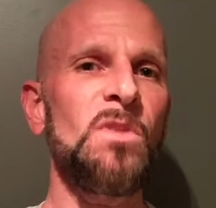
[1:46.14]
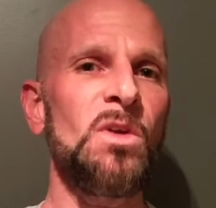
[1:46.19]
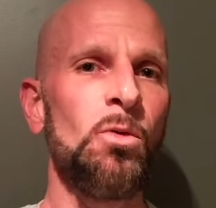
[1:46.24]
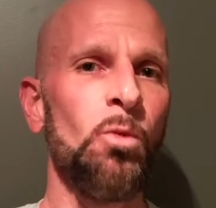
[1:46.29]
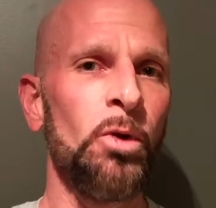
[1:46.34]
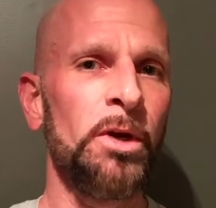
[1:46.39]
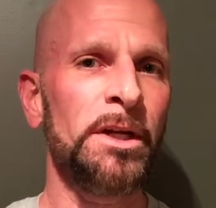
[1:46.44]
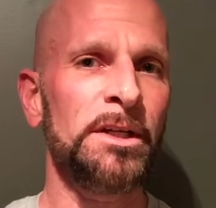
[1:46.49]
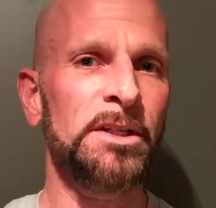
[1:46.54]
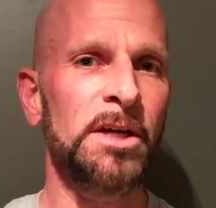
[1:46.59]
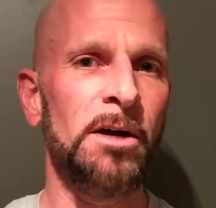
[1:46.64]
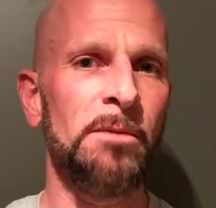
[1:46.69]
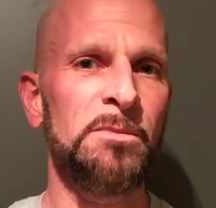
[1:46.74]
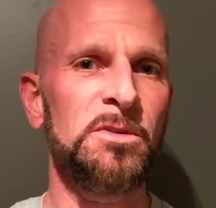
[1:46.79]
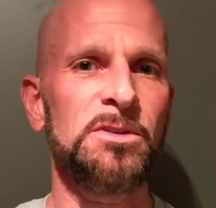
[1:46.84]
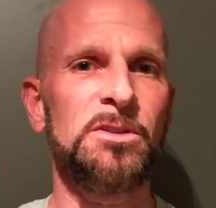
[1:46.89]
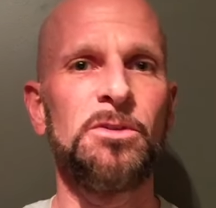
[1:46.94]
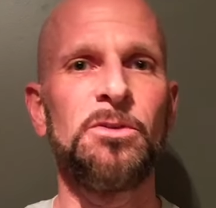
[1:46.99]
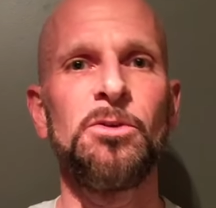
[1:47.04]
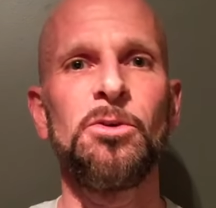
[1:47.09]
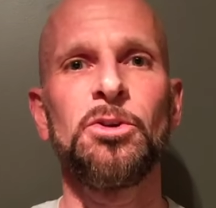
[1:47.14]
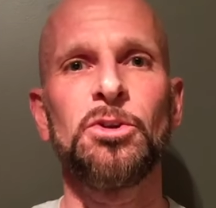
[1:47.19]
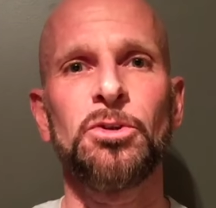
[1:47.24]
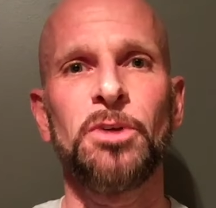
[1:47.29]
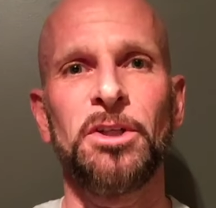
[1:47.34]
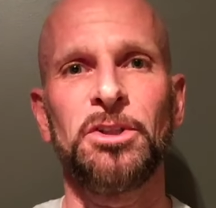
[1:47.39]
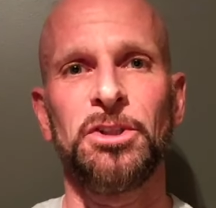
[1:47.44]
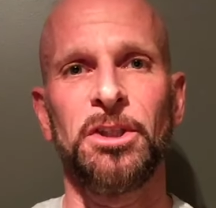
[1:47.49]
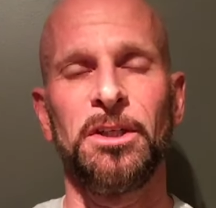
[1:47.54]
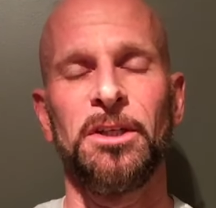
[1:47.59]
when it comes to
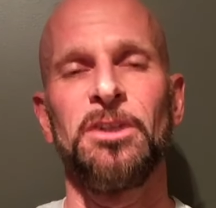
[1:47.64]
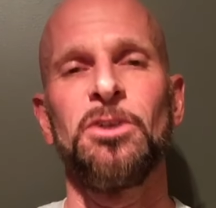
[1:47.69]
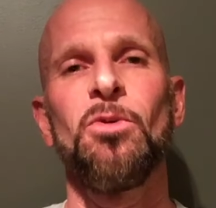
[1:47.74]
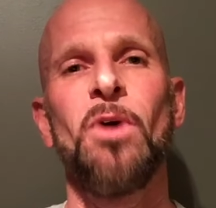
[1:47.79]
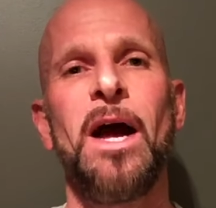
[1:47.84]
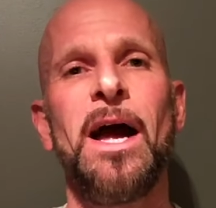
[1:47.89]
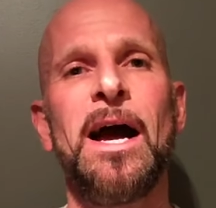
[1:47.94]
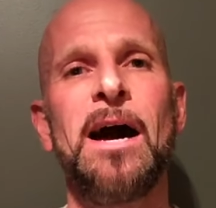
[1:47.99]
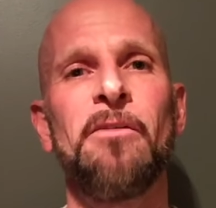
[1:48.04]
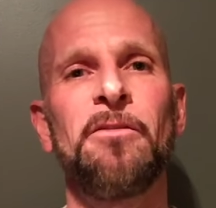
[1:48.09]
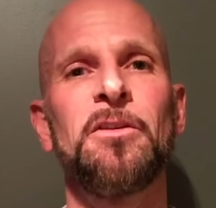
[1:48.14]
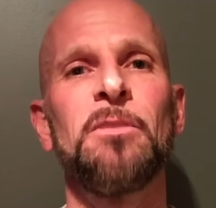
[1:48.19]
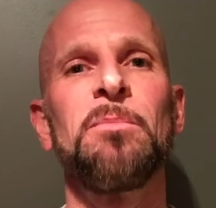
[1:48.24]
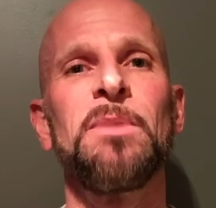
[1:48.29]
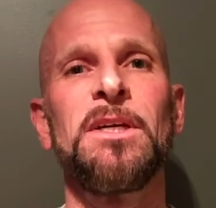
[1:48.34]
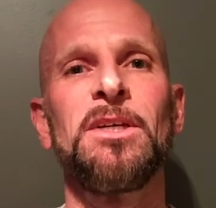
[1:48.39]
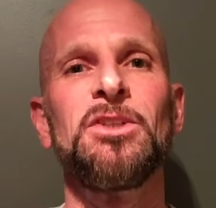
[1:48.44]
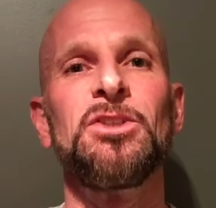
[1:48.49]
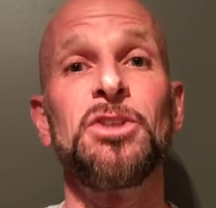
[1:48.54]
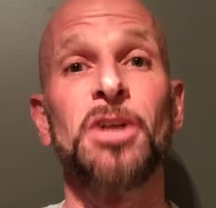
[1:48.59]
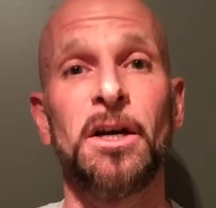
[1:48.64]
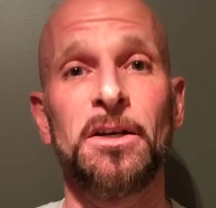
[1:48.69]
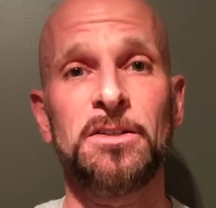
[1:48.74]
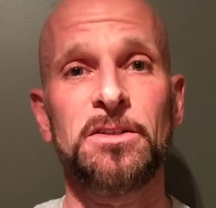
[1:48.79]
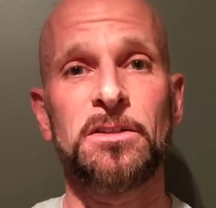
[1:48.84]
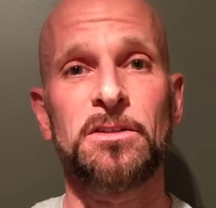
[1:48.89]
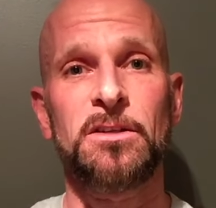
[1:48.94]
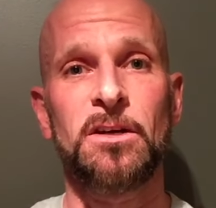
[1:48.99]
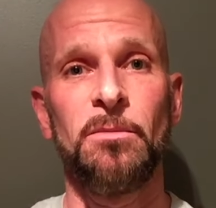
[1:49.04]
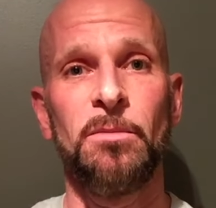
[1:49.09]
nutrition, you have to be
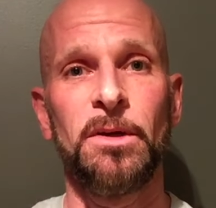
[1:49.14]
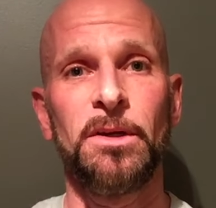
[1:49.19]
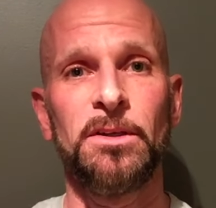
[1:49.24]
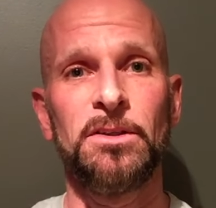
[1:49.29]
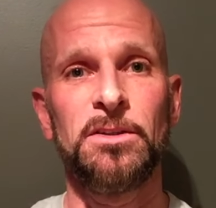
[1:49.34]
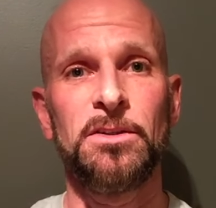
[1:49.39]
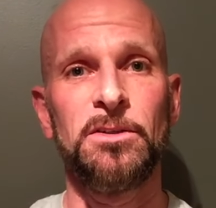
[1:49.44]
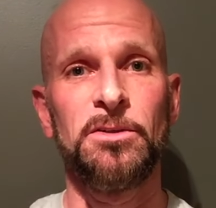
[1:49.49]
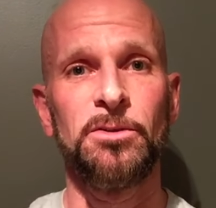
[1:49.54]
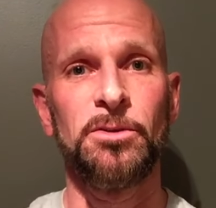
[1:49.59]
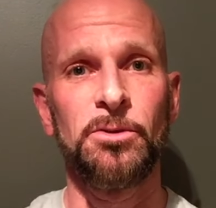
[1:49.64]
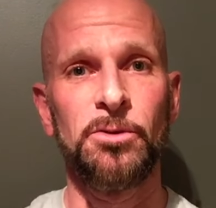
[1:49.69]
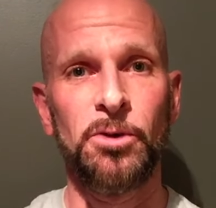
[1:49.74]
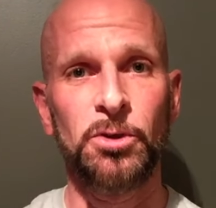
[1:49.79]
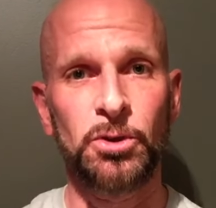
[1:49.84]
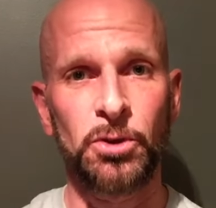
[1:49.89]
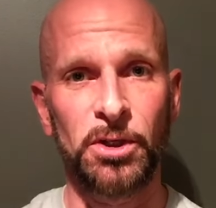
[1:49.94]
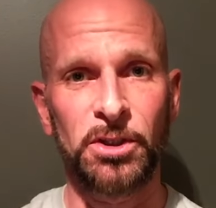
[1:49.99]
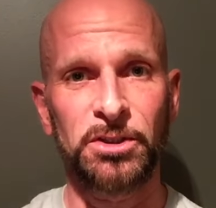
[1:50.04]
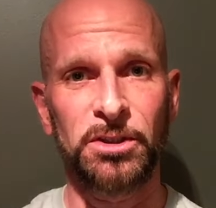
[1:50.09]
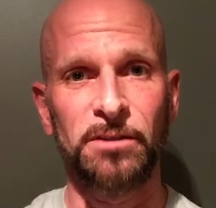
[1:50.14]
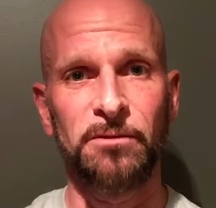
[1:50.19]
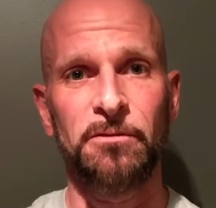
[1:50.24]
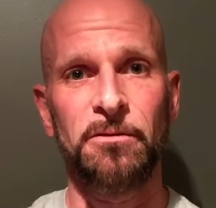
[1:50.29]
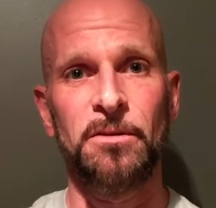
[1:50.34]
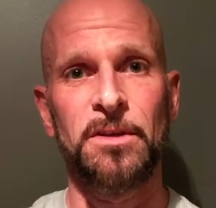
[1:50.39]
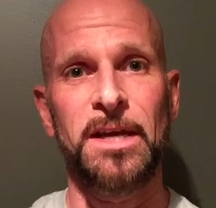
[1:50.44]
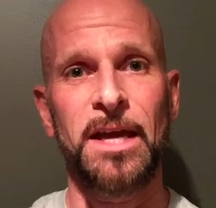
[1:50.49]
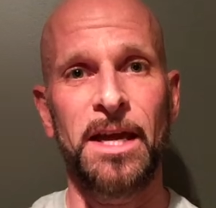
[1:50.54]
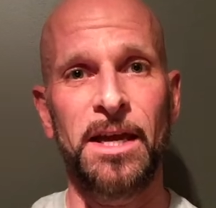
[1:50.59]
just as committed to your nutrition
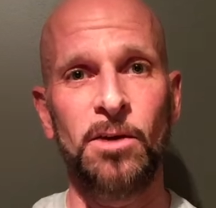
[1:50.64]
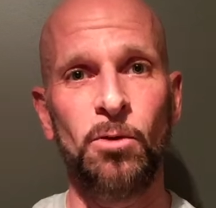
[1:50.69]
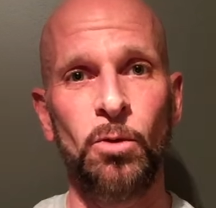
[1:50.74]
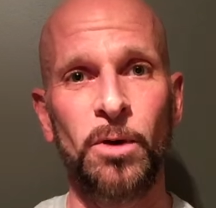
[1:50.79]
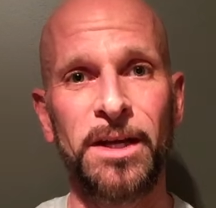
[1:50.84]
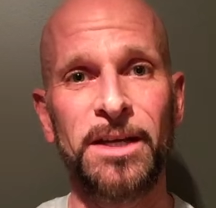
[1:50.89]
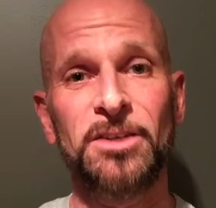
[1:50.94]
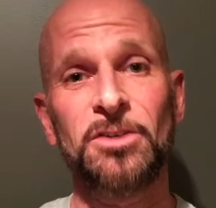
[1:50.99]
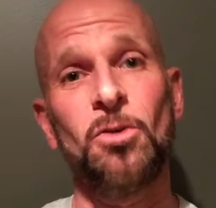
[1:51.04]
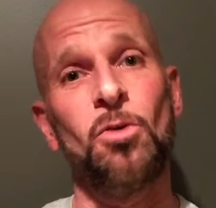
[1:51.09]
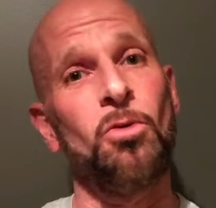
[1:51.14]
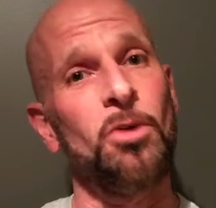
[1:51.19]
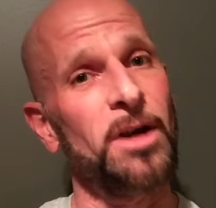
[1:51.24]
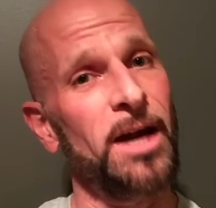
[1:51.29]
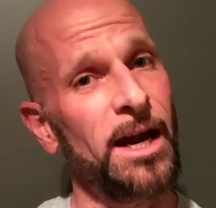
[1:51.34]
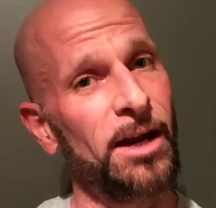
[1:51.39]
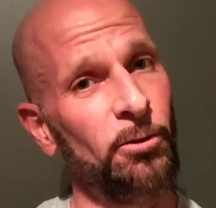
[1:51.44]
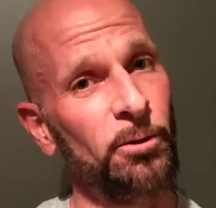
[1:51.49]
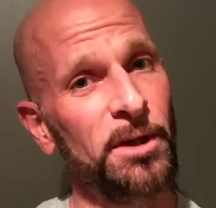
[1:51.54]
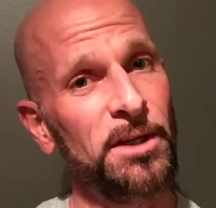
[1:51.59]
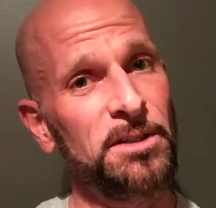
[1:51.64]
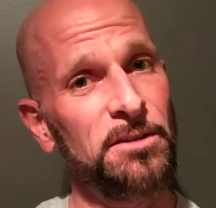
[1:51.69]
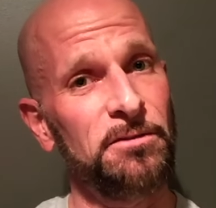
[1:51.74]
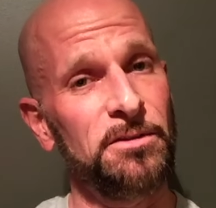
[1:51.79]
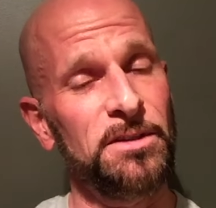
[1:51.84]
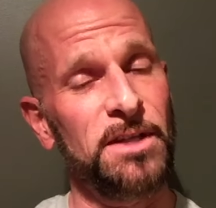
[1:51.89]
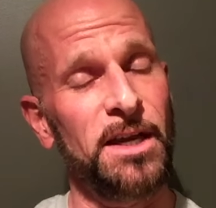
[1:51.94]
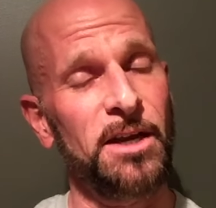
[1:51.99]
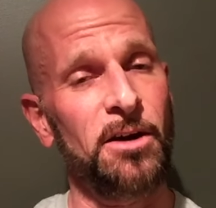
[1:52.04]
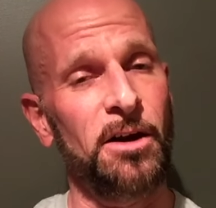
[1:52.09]
for the 8 weeks or 9 weeks if
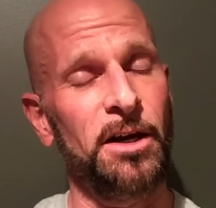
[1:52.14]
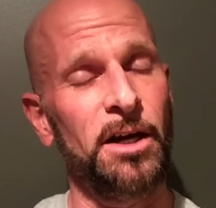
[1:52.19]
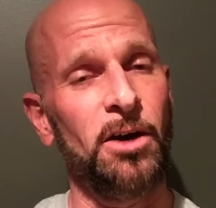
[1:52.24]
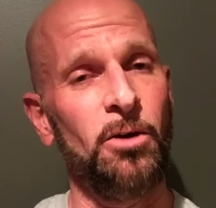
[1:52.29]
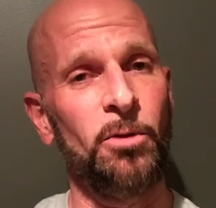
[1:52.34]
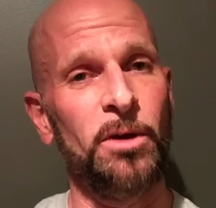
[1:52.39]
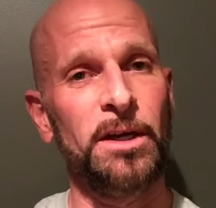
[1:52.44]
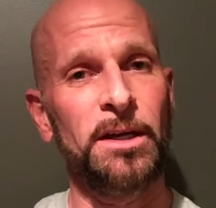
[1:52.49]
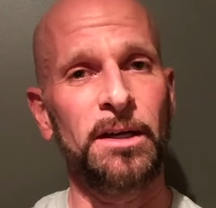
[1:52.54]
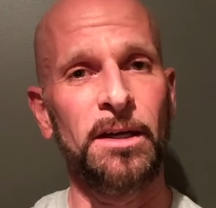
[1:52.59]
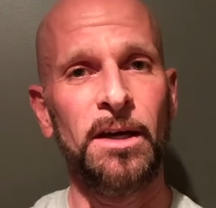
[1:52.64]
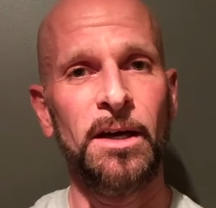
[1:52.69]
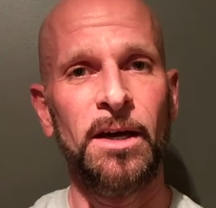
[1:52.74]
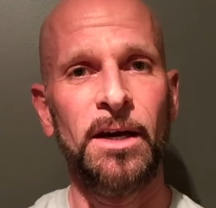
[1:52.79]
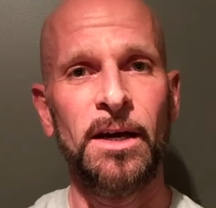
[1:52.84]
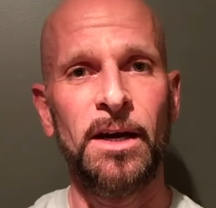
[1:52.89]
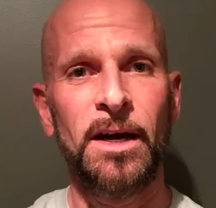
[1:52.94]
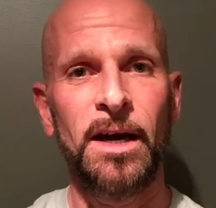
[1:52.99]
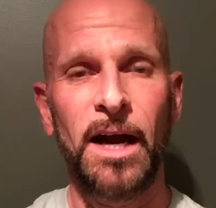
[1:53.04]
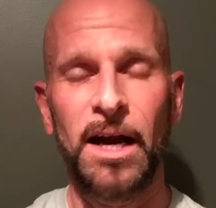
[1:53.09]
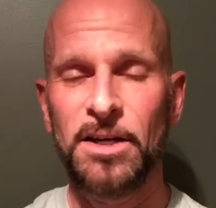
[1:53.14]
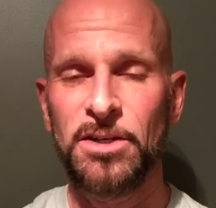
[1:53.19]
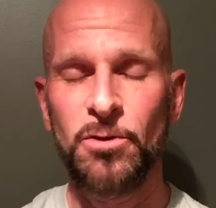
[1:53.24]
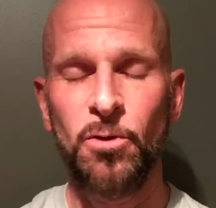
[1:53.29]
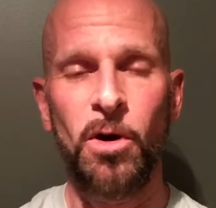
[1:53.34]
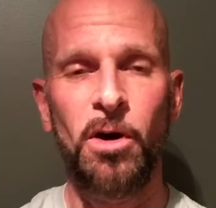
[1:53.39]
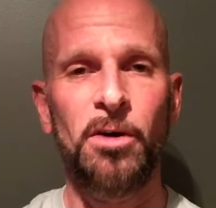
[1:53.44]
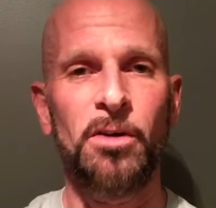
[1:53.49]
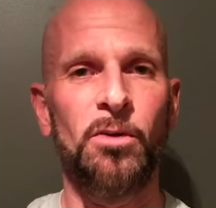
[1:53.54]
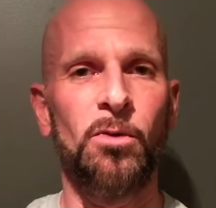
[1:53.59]
you take on Hell Week as
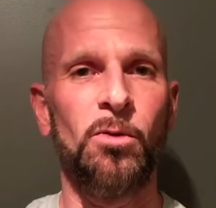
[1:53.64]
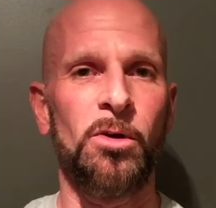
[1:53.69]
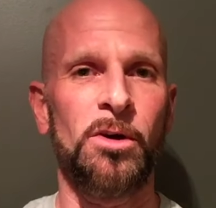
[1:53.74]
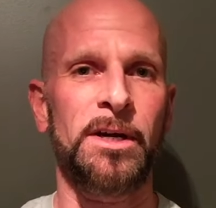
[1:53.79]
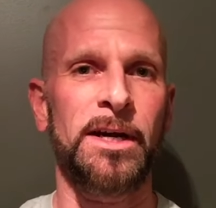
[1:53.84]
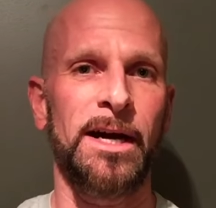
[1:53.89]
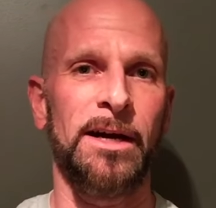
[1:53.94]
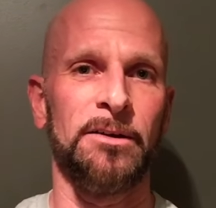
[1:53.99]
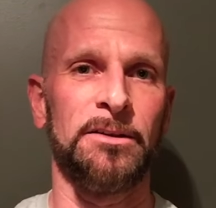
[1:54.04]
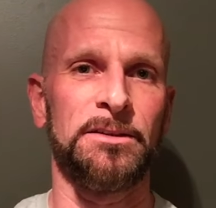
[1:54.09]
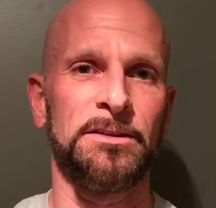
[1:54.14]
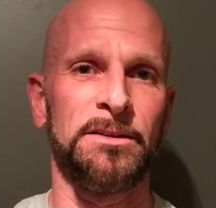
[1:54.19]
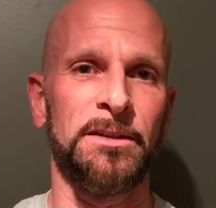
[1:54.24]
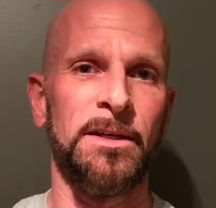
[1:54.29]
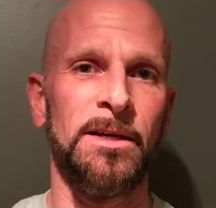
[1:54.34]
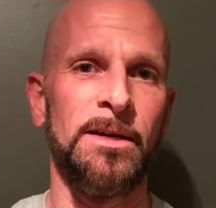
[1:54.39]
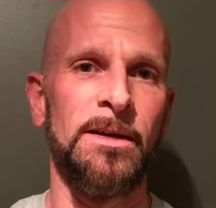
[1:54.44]
you are to the workouts.